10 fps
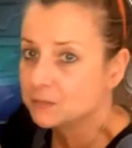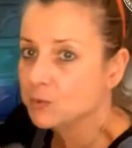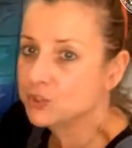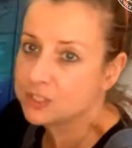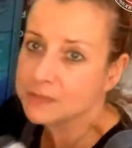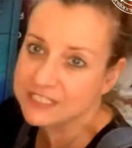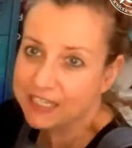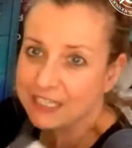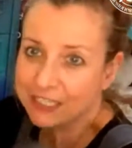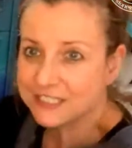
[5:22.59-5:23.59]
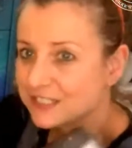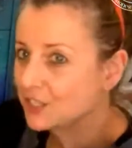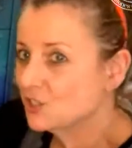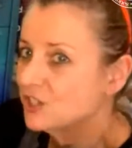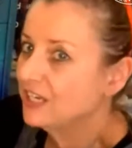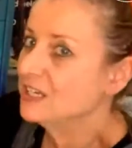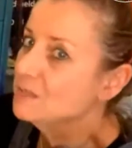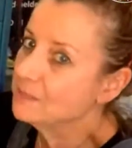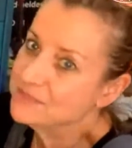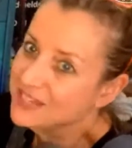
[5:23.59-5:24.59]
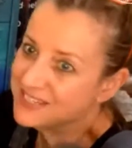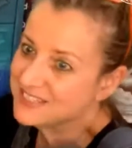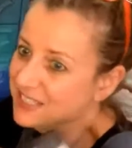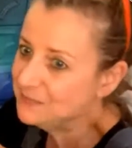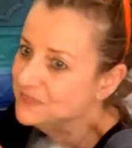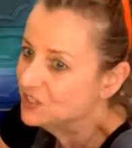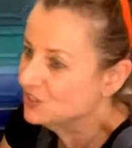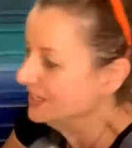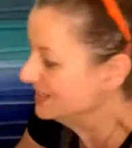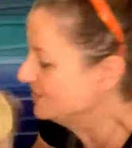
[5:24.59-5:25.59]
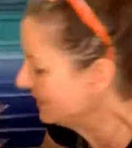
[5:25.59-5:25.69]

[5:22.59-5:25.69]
Moonshine Metallics, shake them up nicely, shaky,